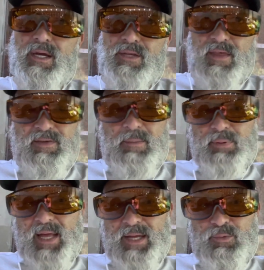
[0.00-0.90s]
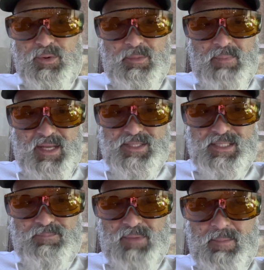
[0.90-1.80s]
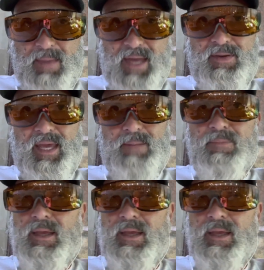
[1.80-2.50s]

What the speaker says: They've complied with the medicine, the mandate.